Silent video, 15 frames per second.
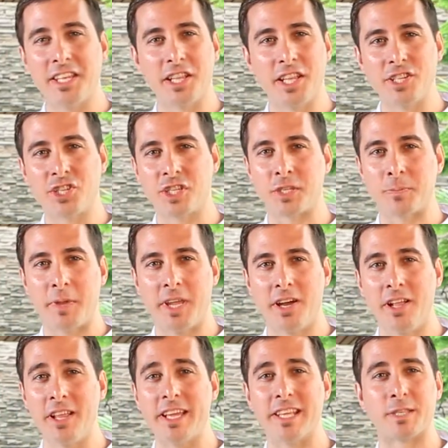delicious
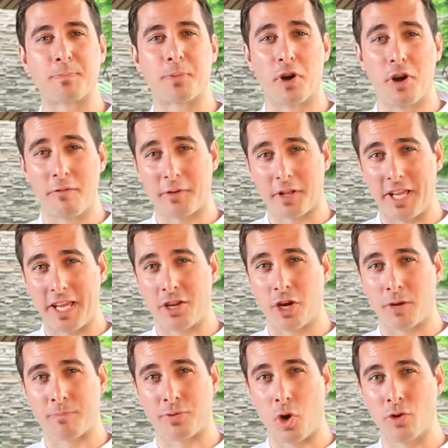meal is perfectly
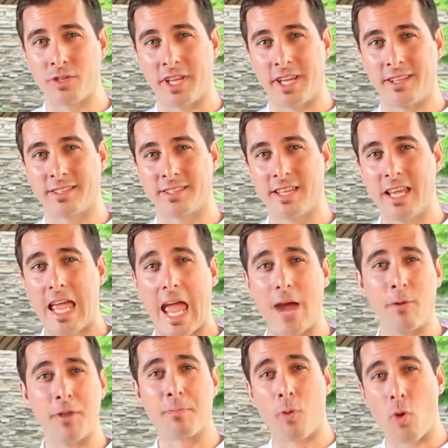cooked proteins, and
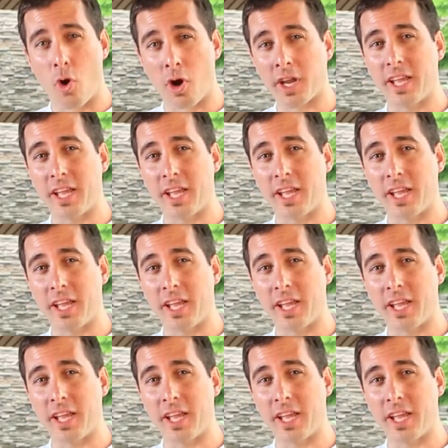with pork,